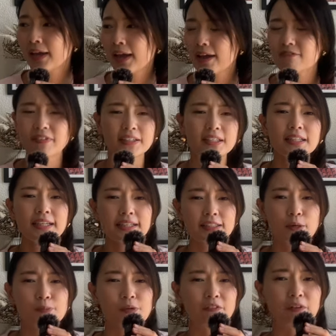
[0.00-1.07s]
And finally, in
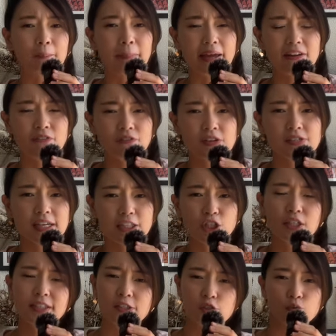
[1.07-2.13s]
terms of the benefits,
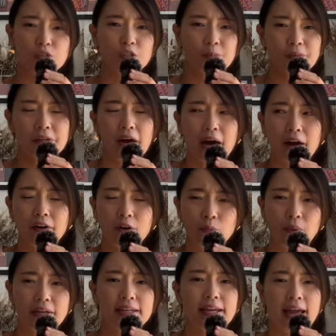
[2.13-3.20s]
actually the Swiss PR
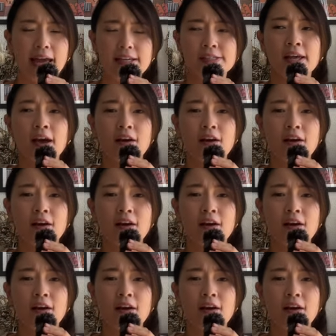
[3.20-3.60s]
already has